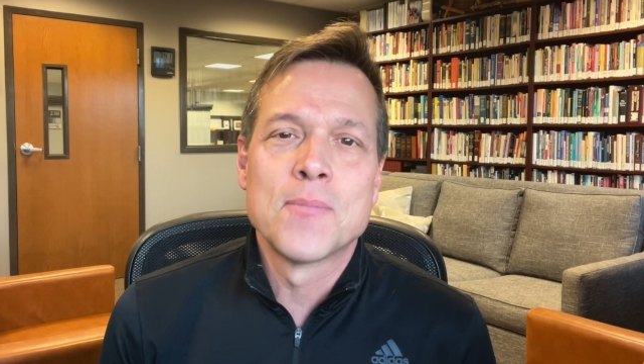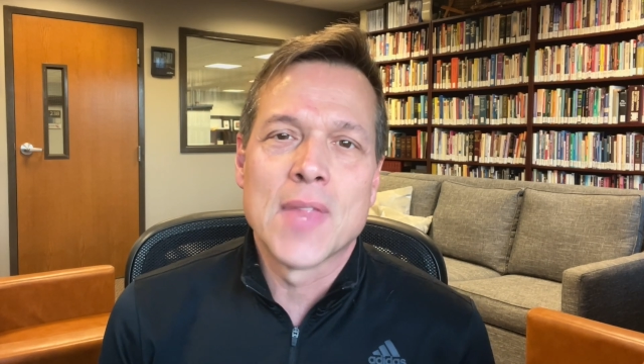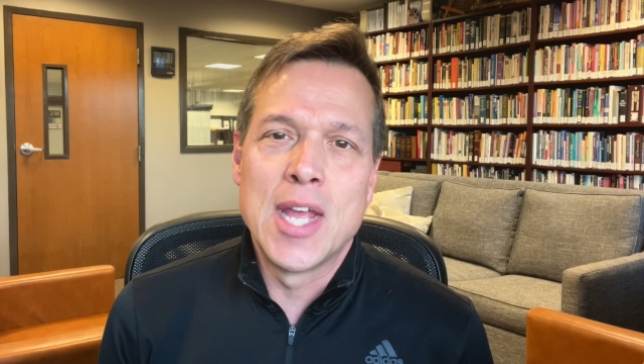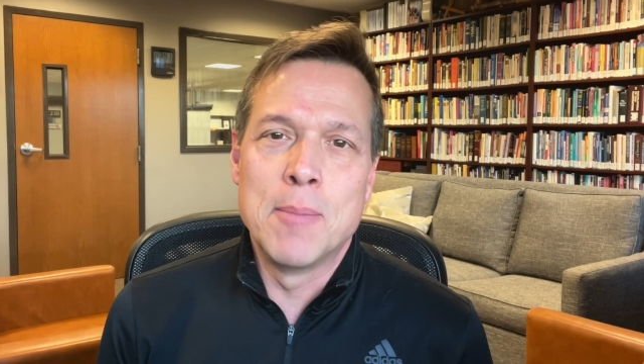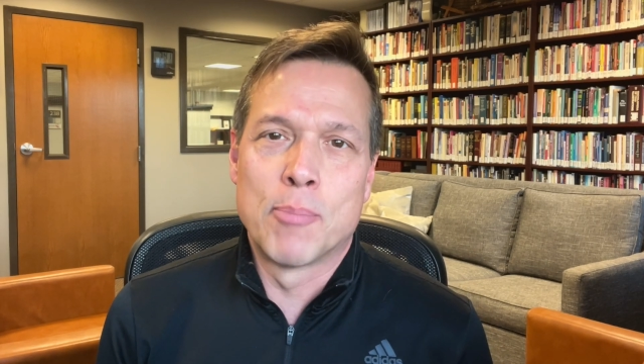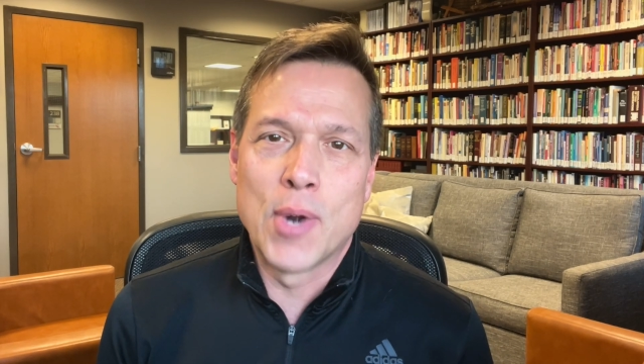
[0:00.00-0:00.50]

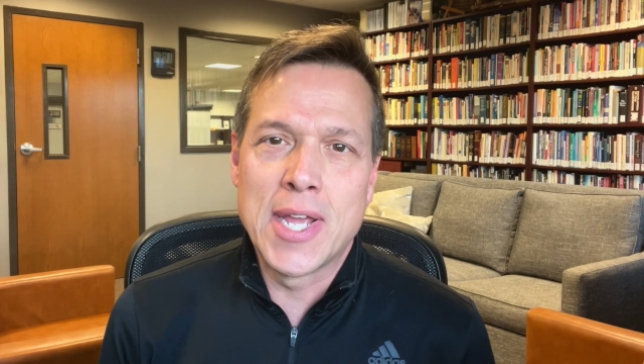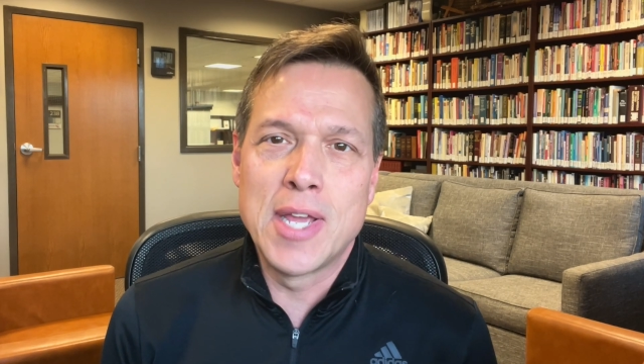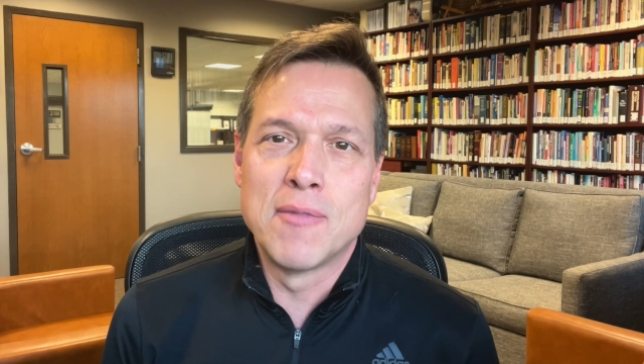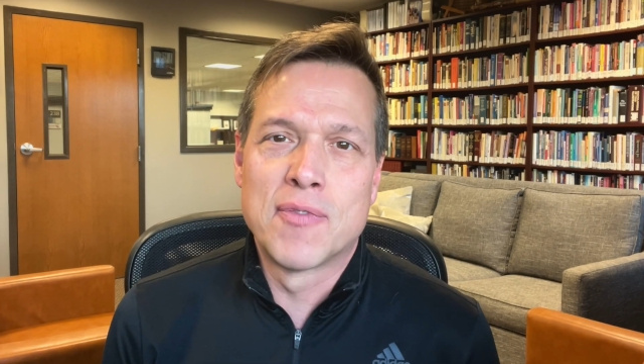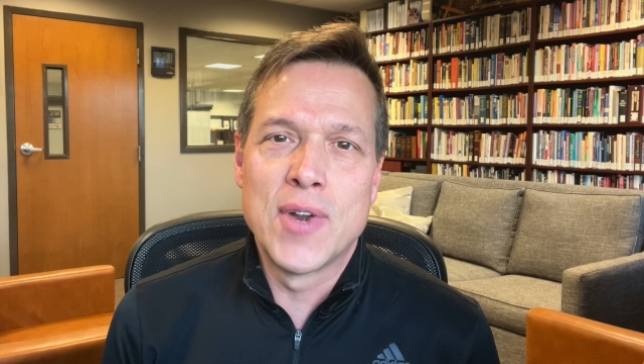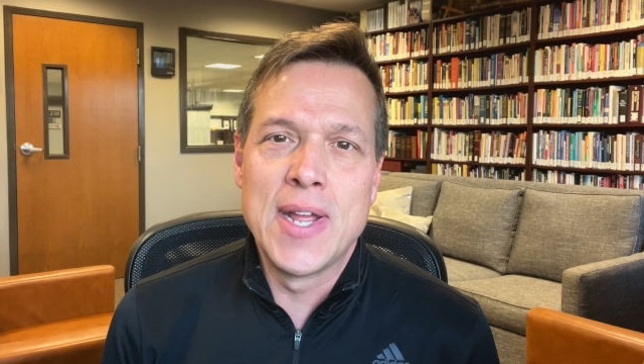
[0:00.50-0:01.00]
in
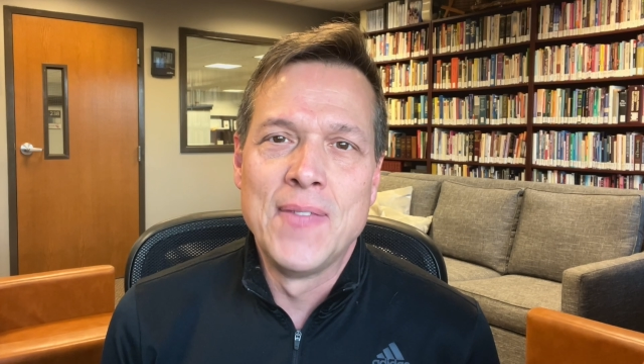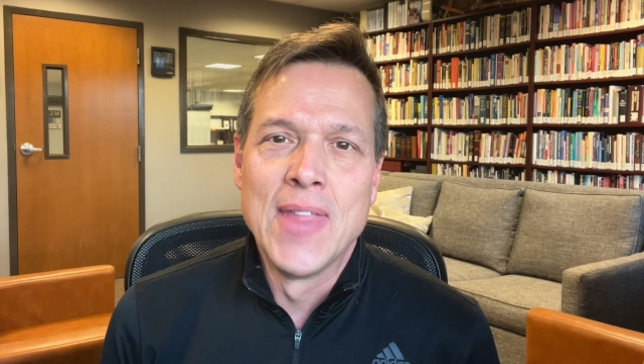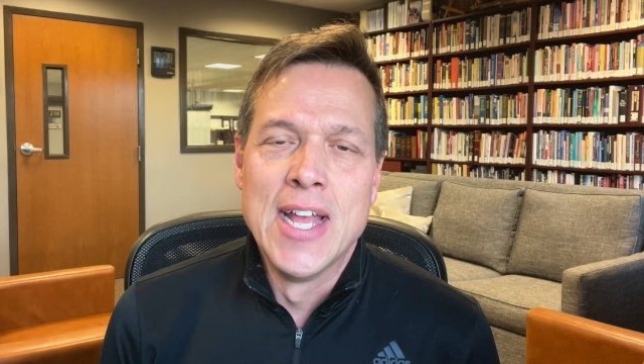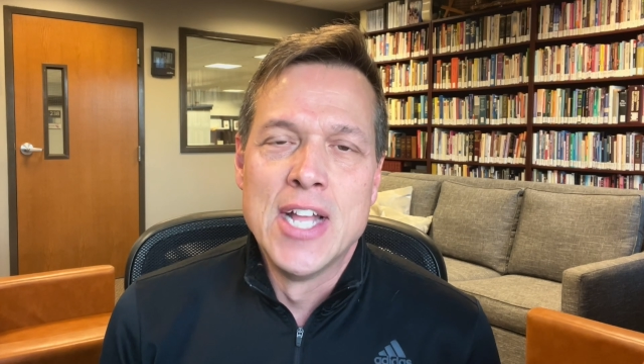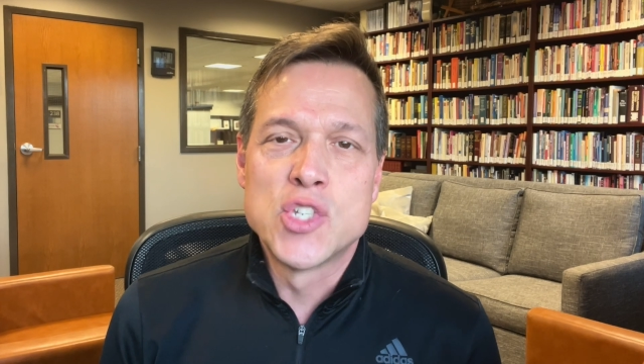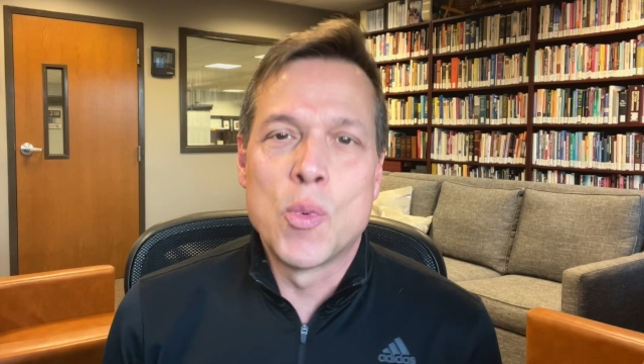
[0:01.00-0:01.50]
breaking free.
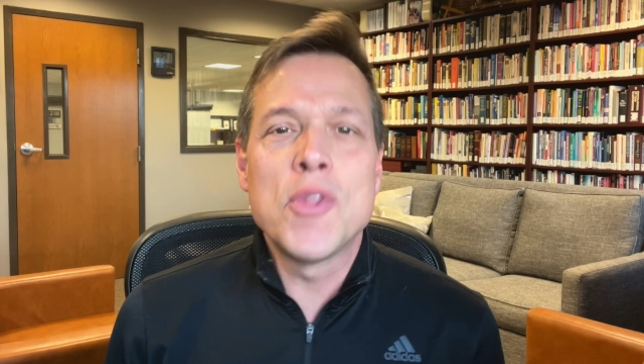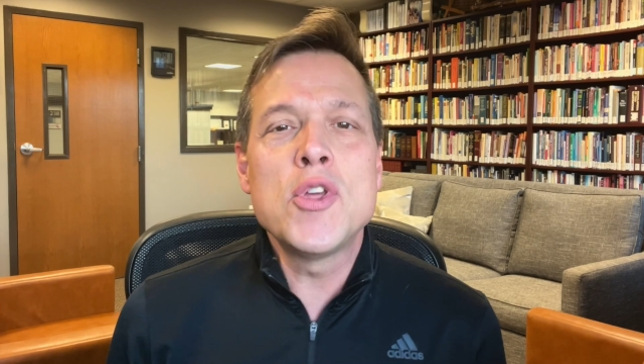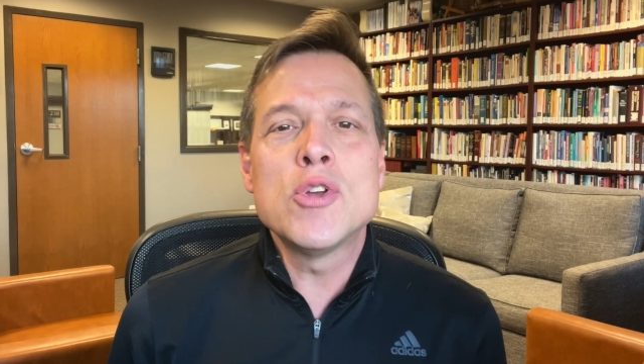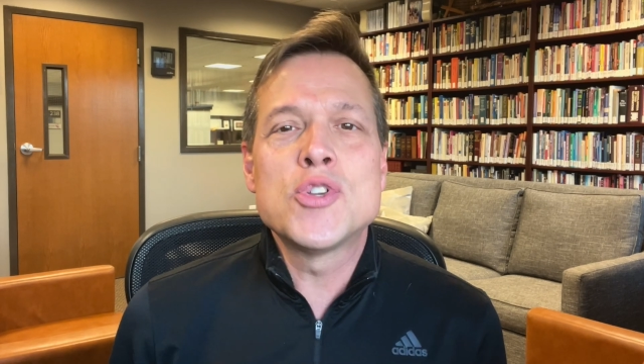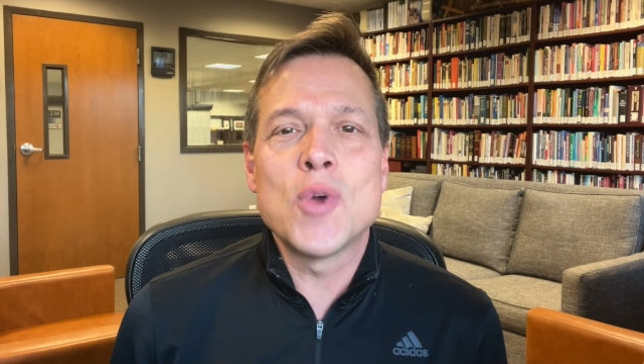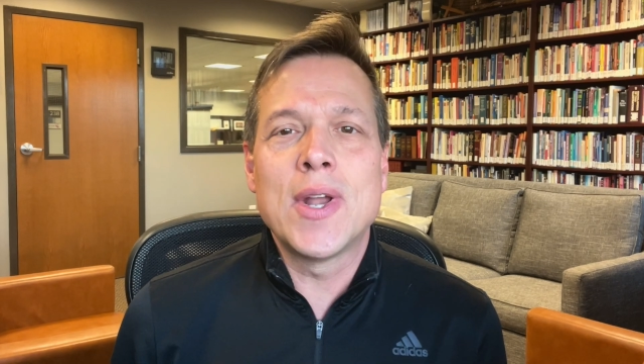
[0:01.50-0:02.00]
So, whether
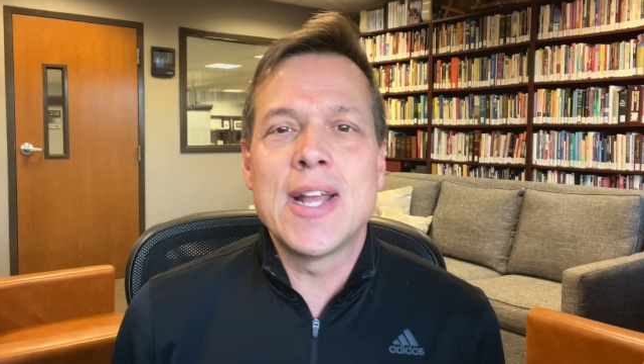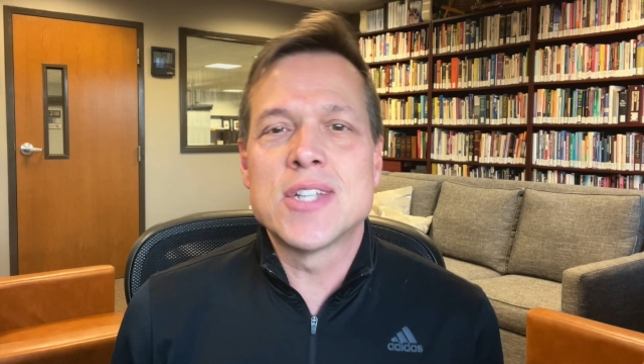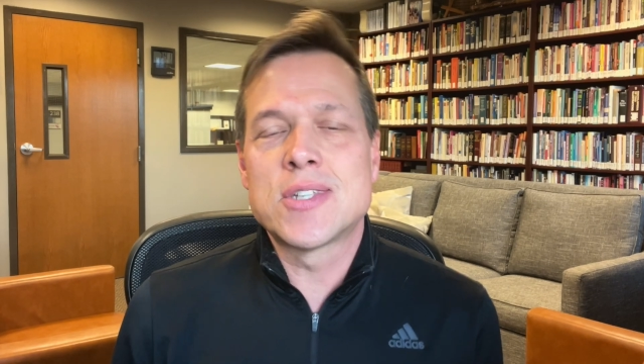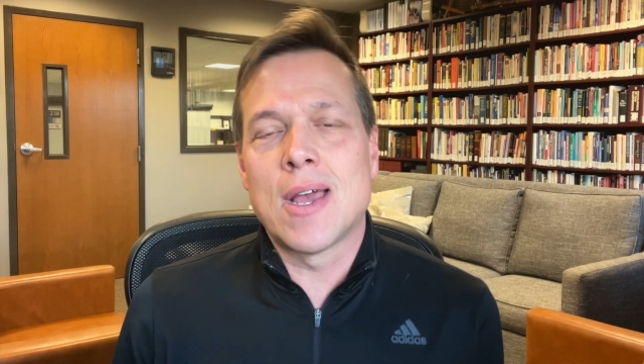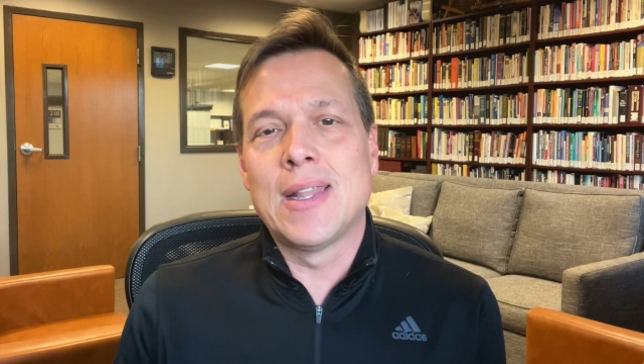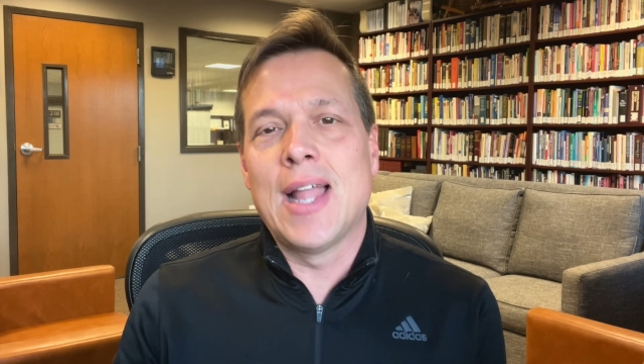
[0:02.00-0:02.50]
you're joining
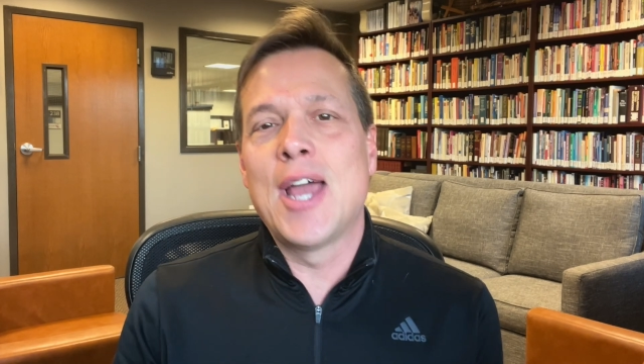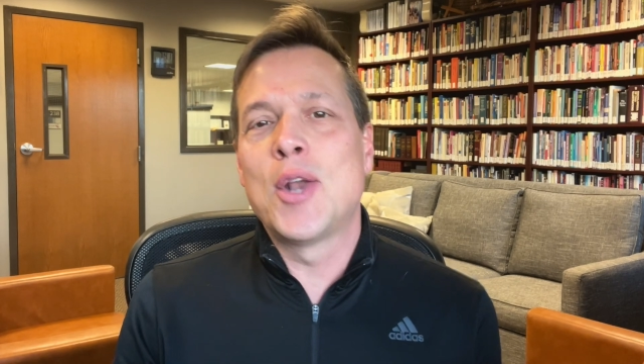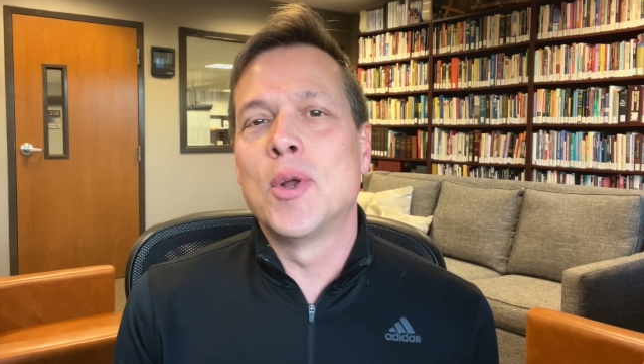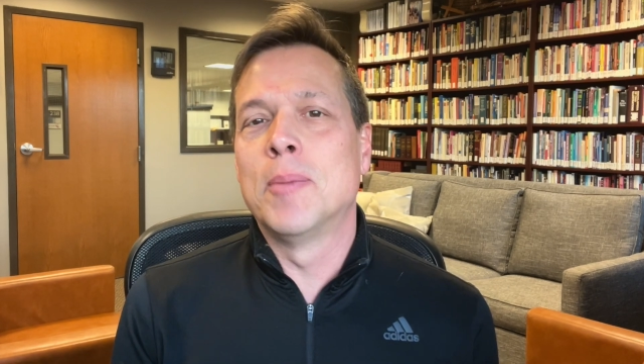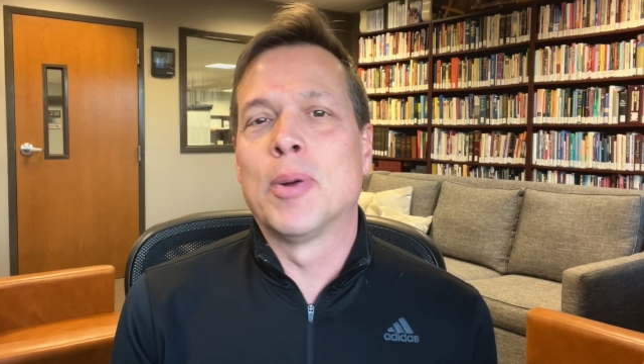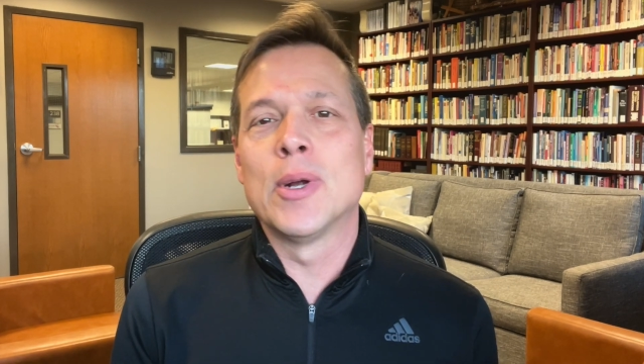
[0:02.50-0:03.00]
us online or
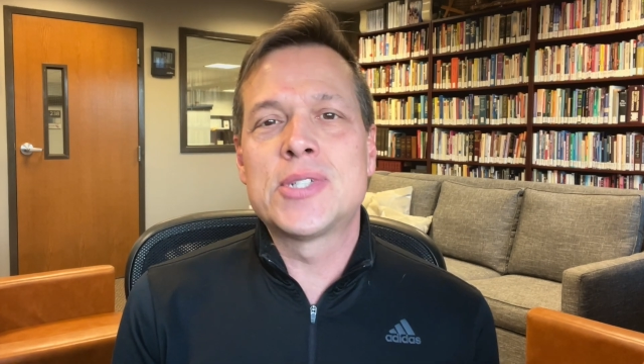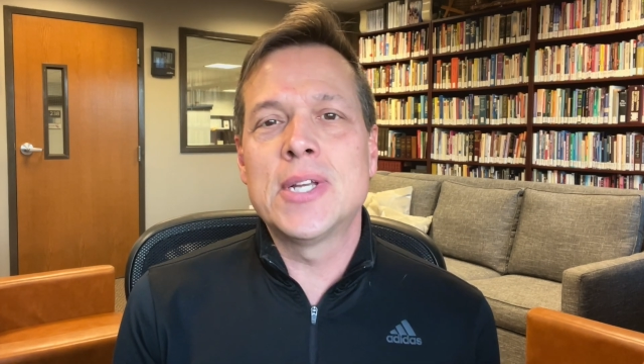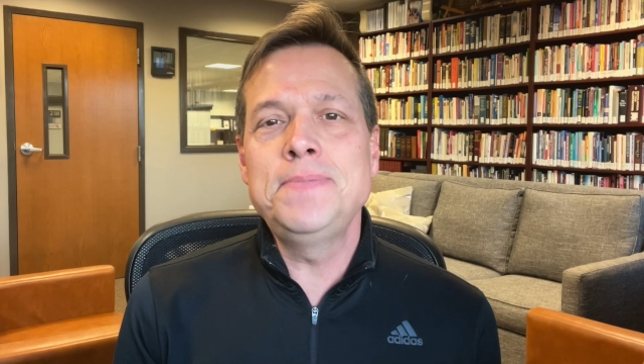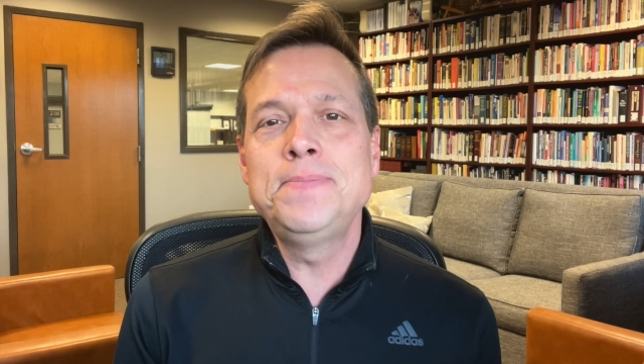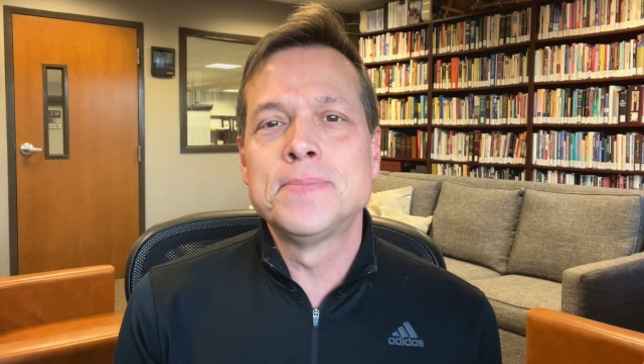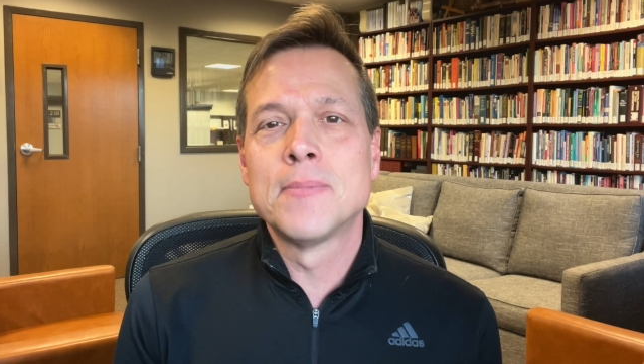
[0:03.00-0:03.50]
in
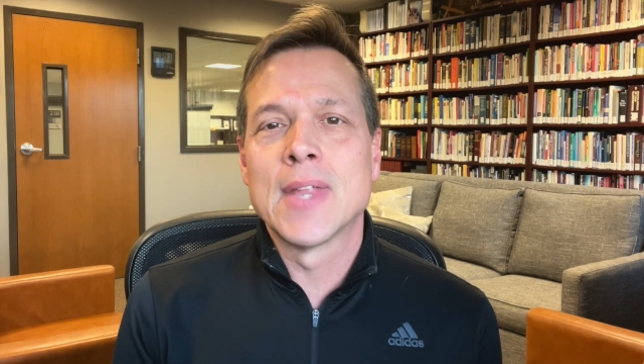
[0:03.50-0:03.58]
person,